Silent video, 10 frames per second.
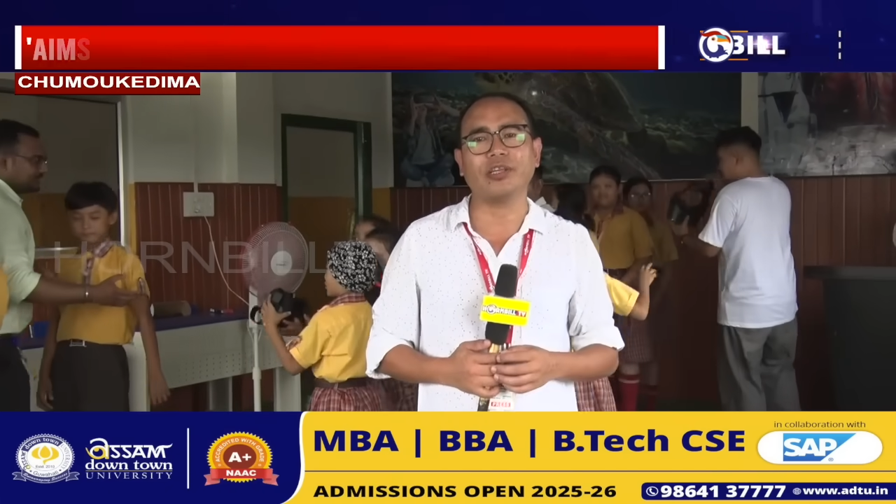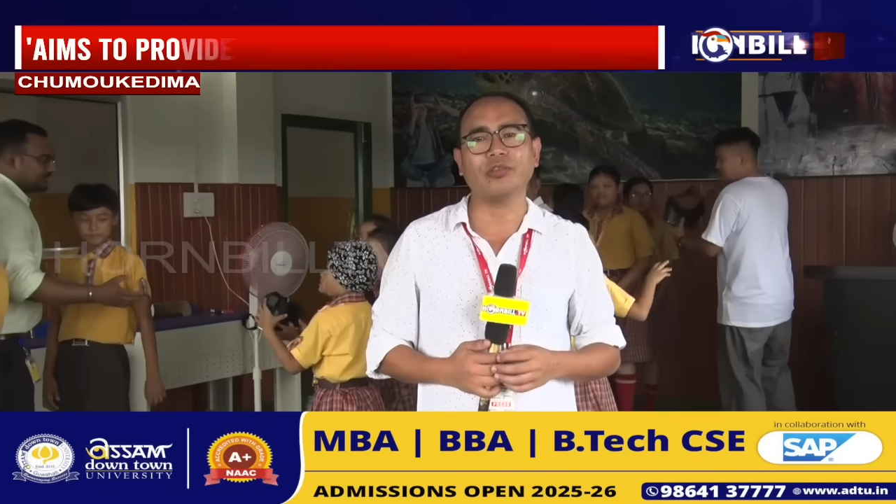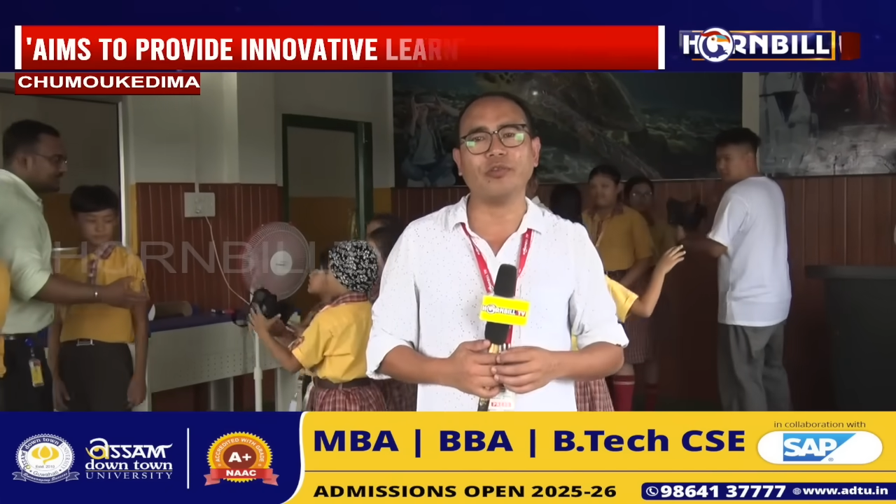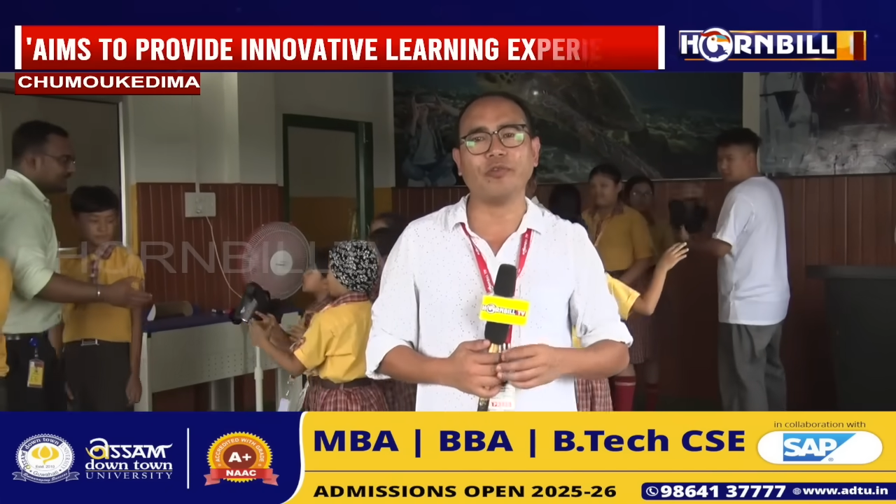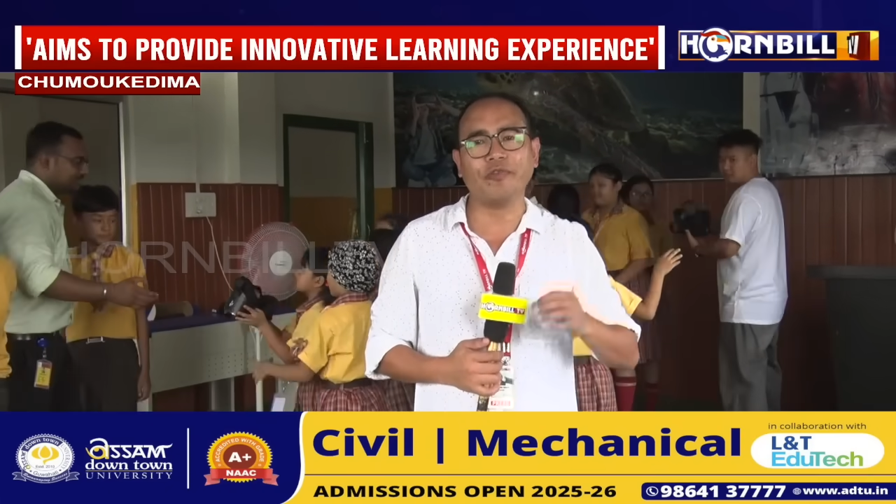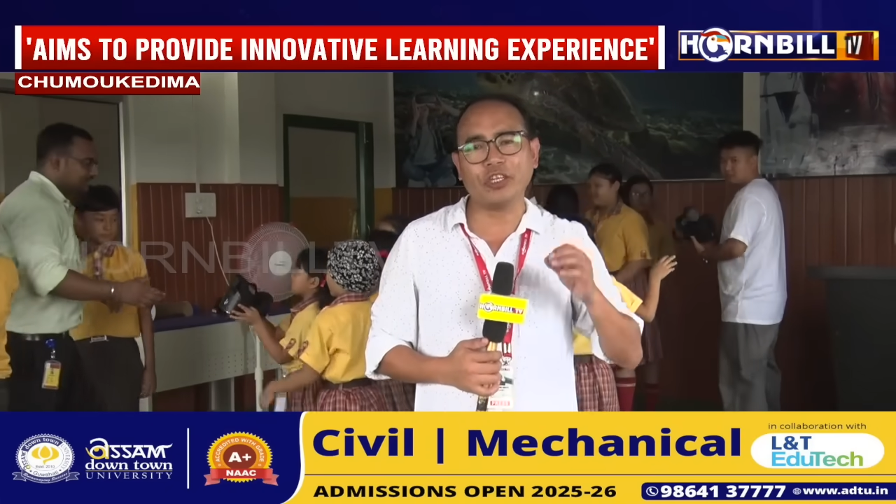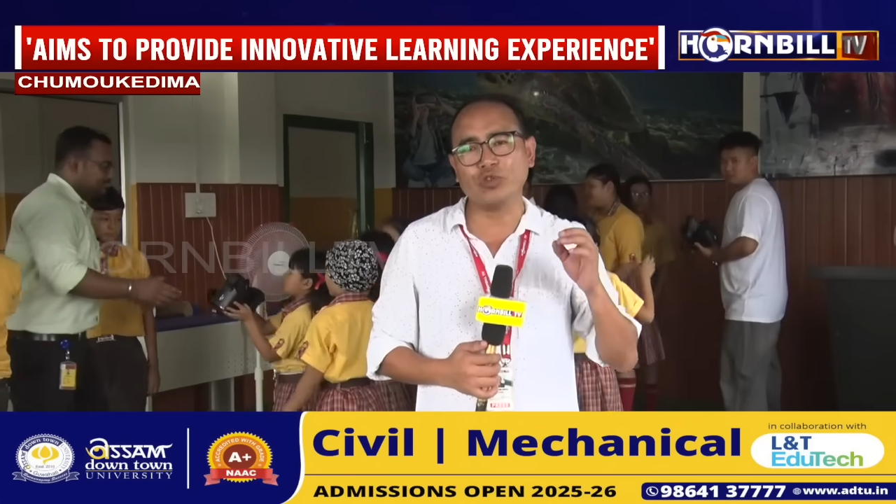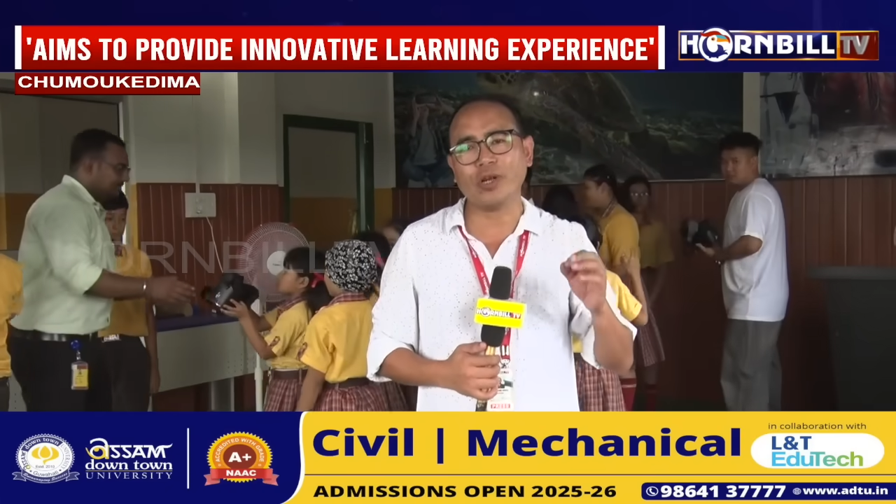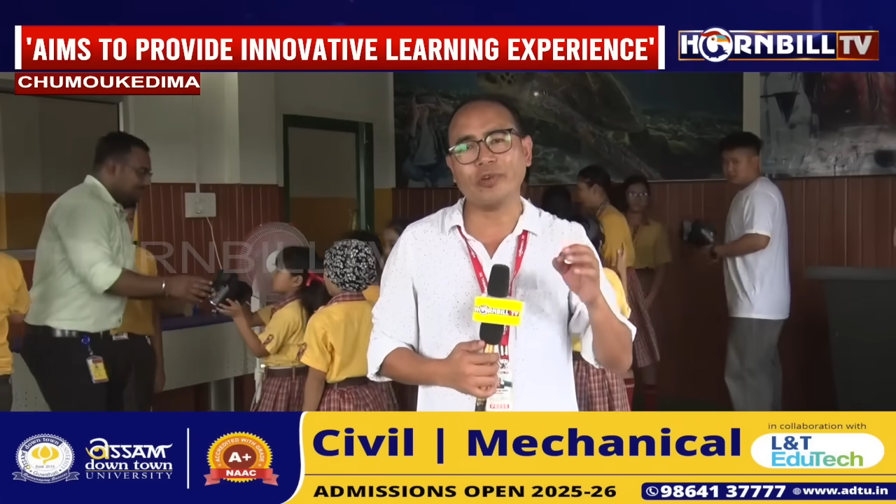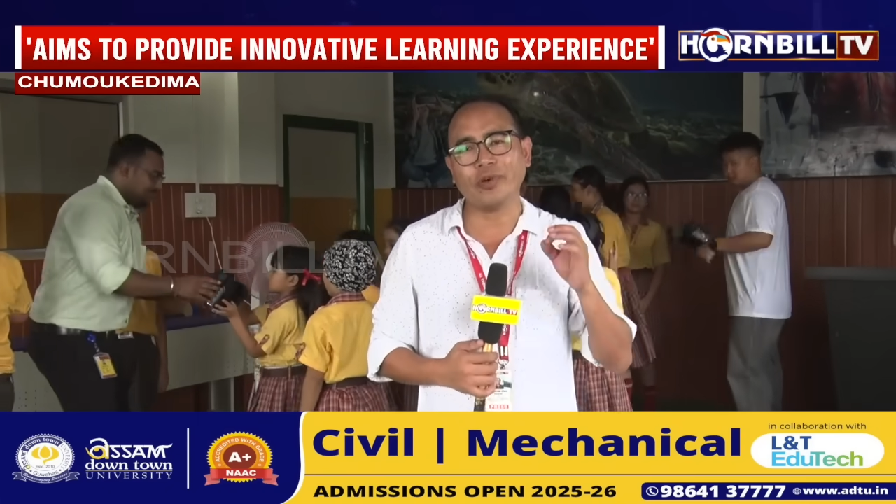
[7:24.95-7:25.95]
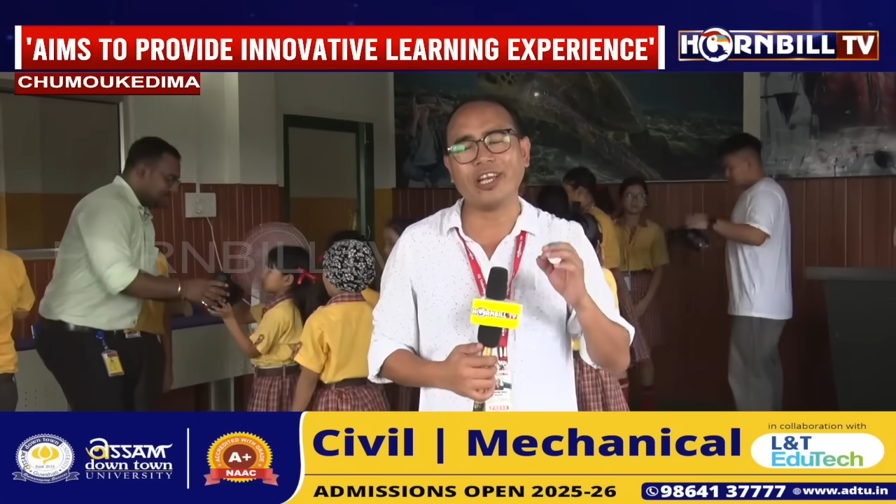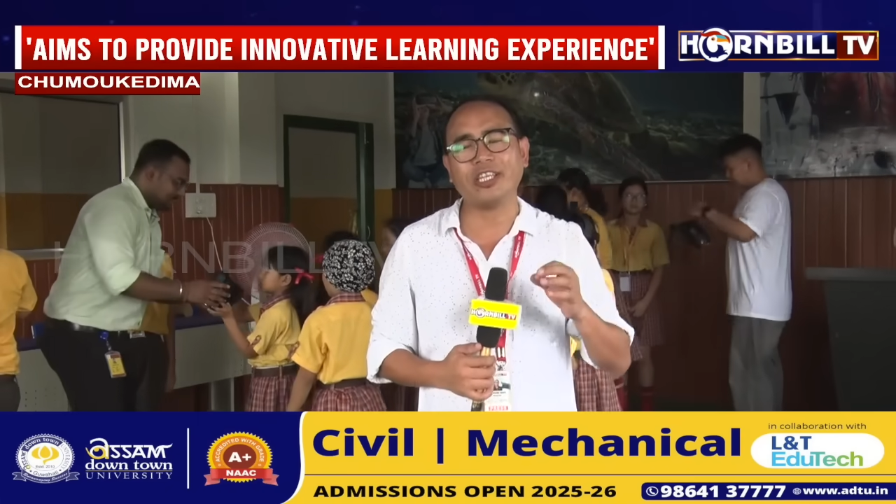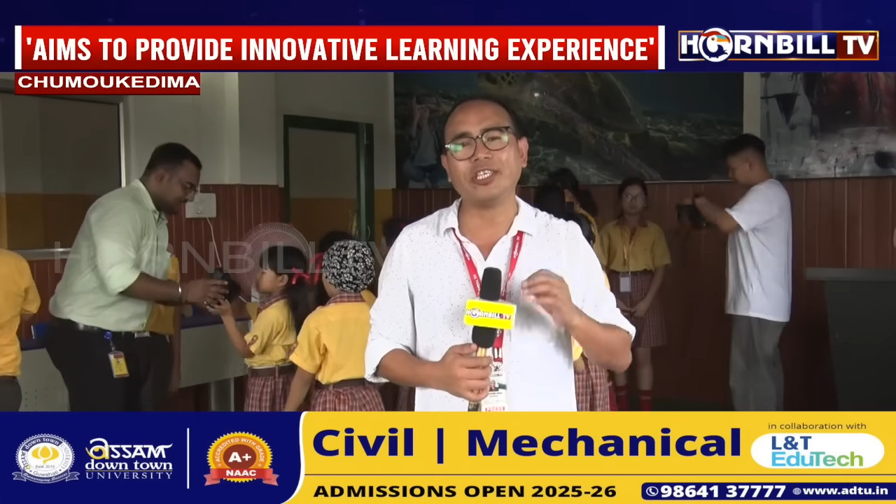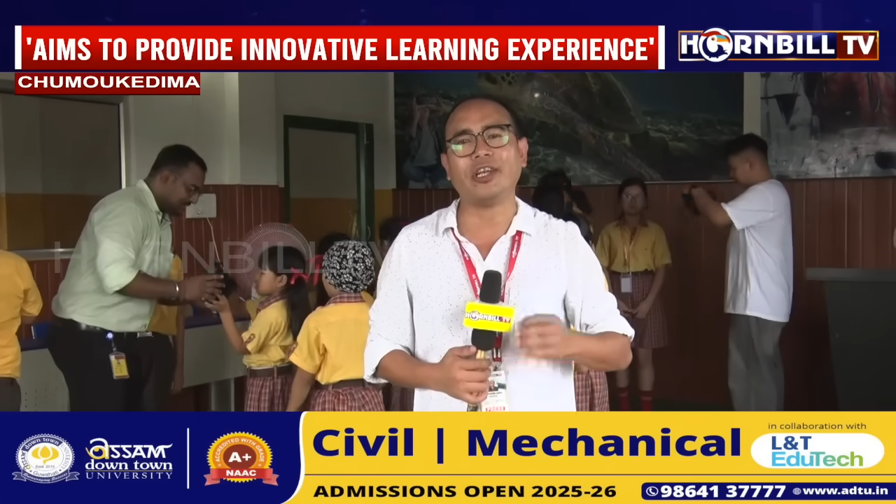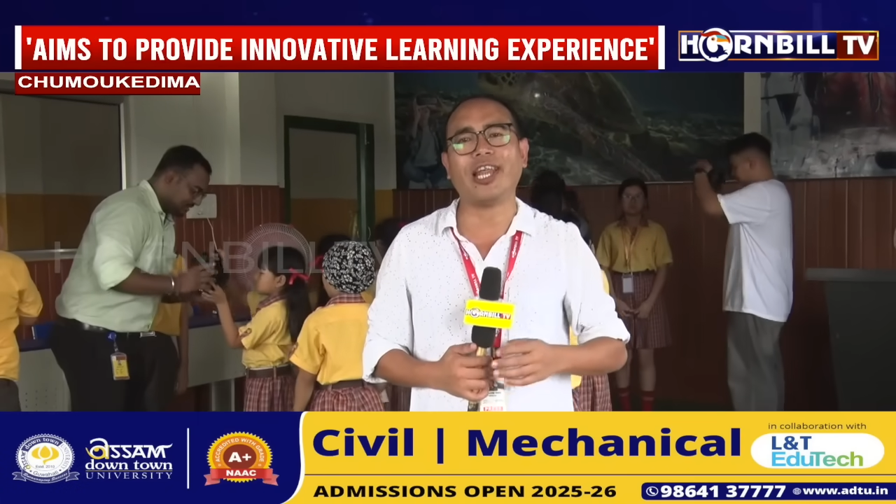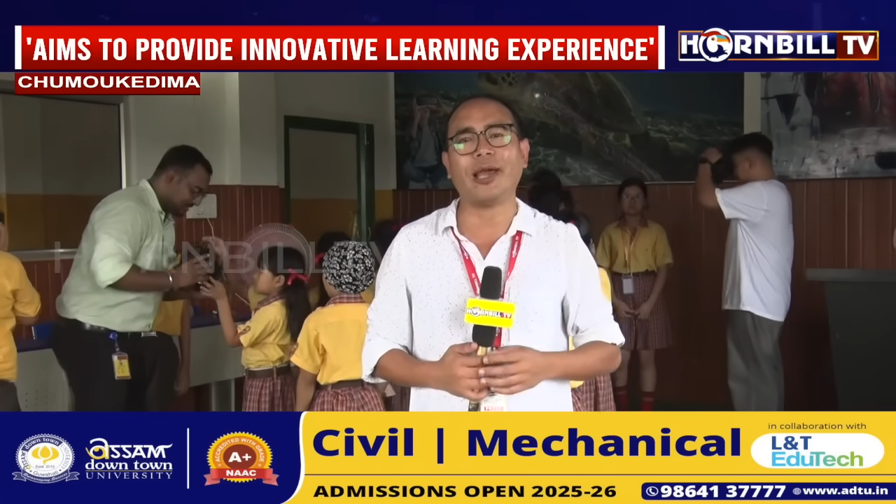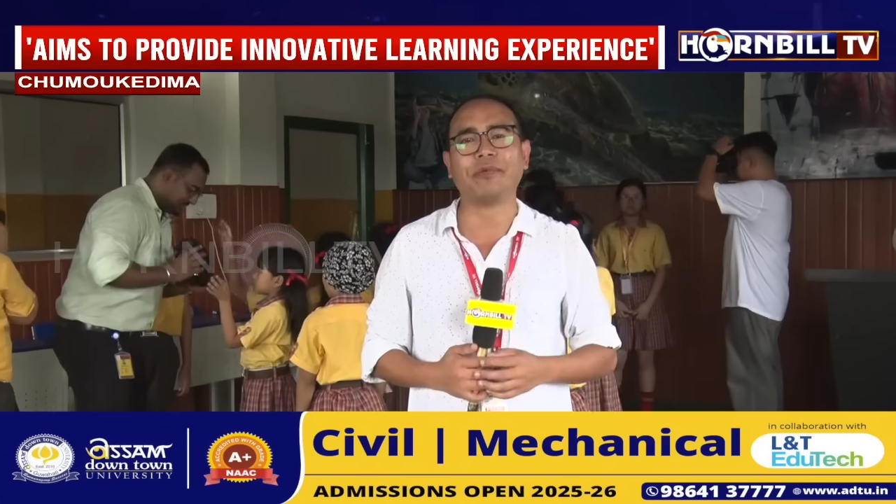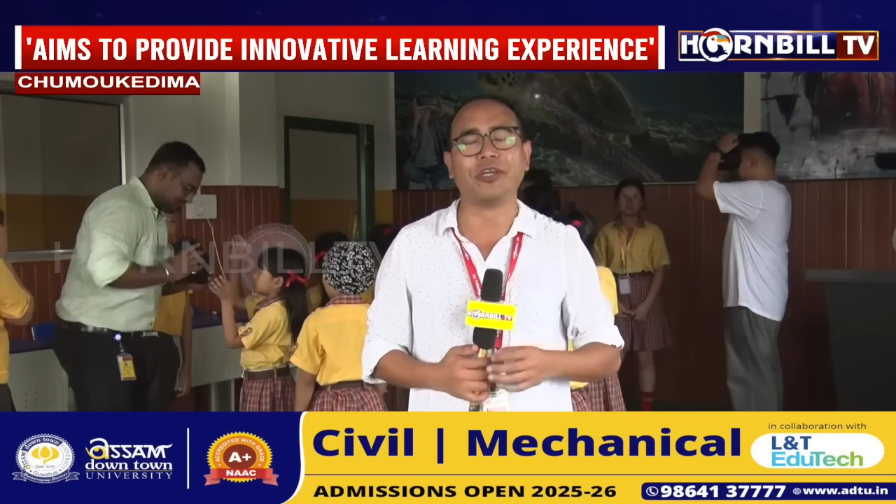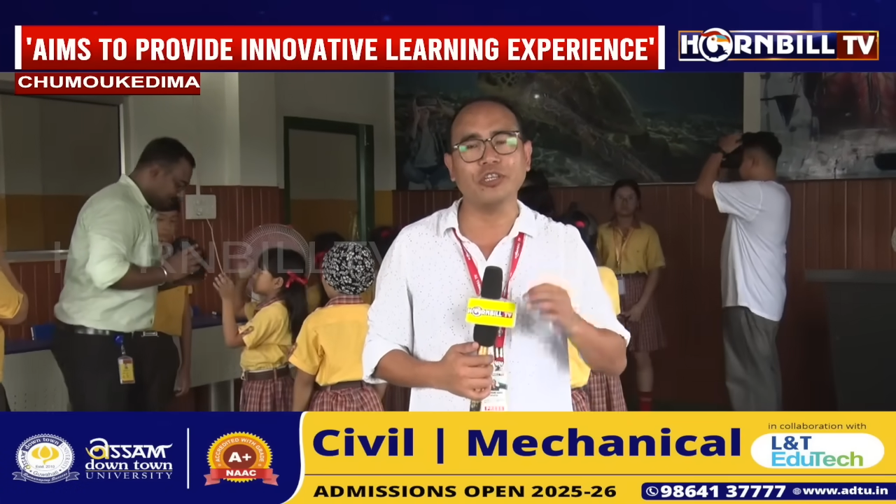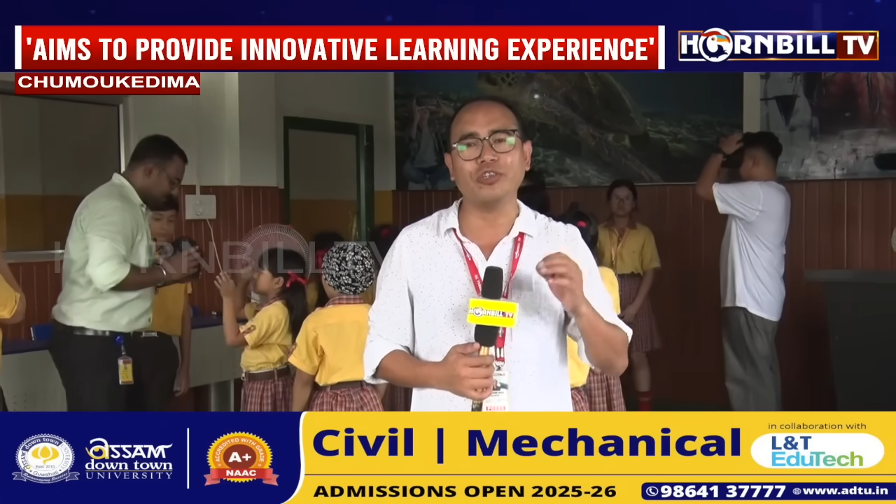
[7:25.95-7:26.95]
to virtual reality lab
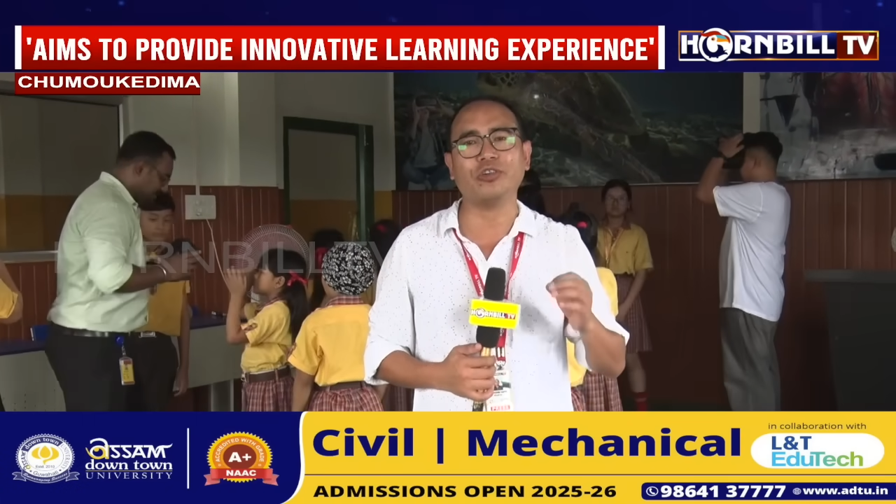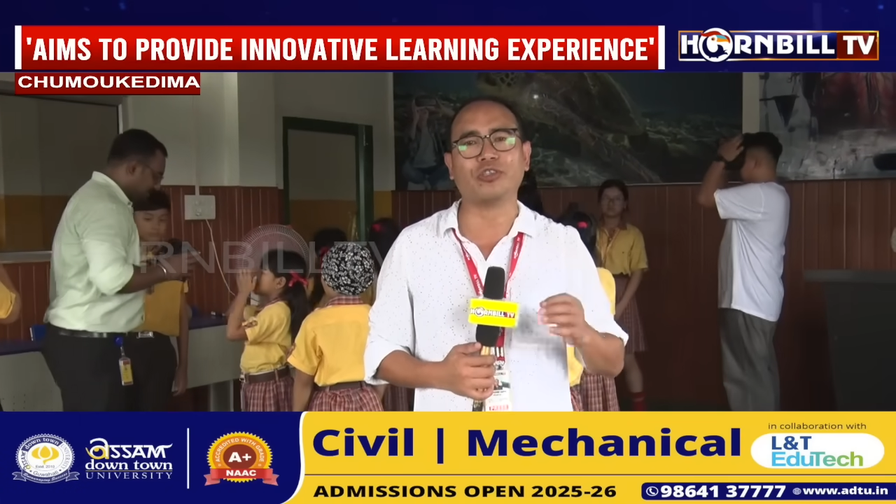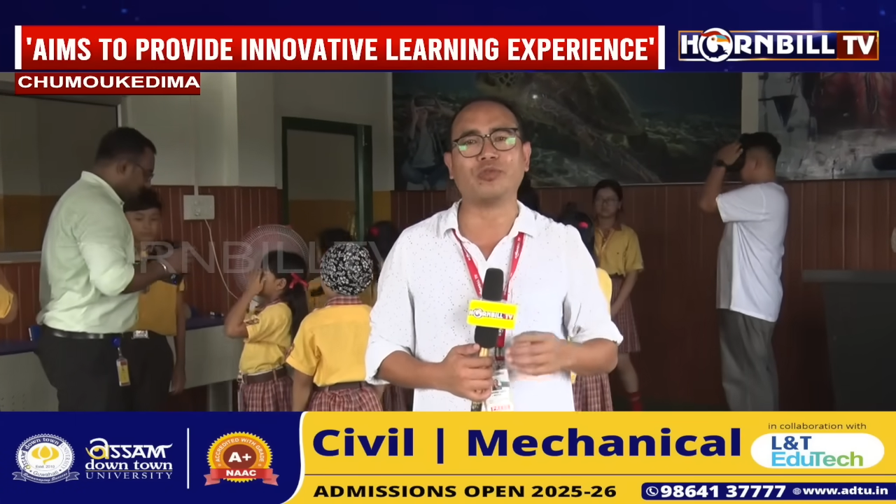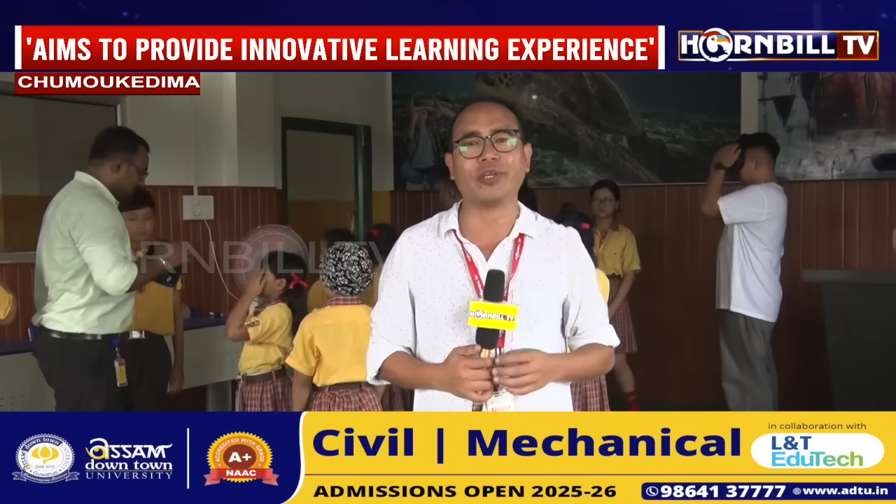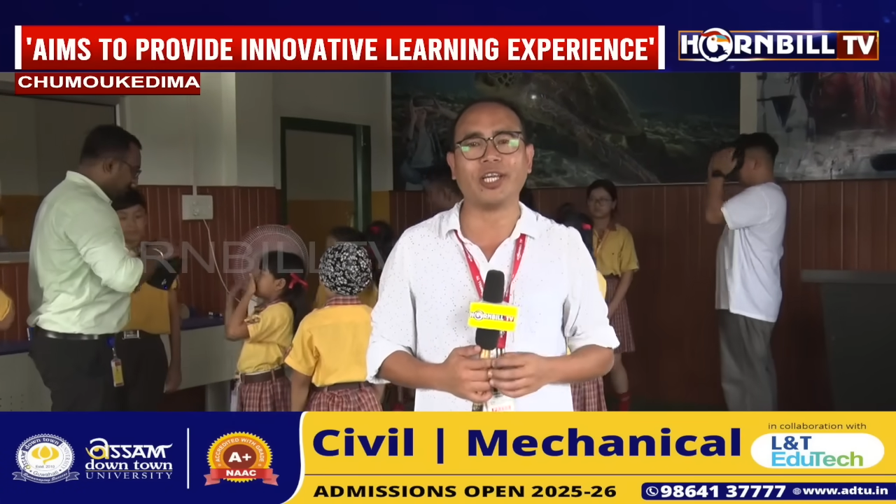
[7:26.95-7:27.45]
introduced.